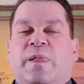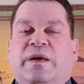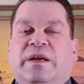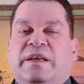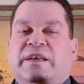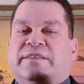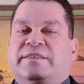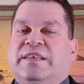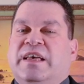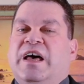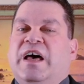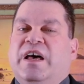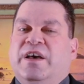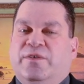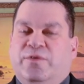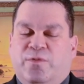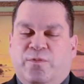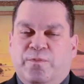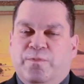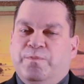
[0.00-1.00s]
His
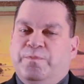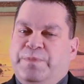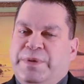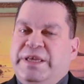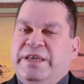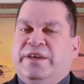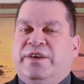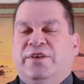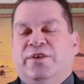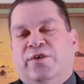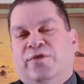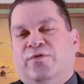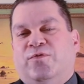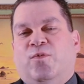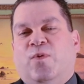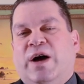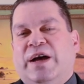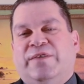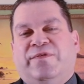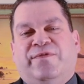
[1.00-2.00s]
head, beacon of
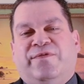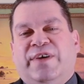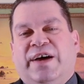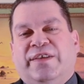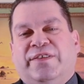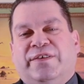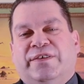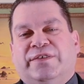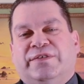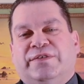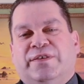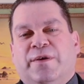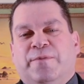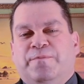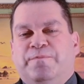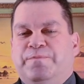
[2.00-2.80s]
white feathers,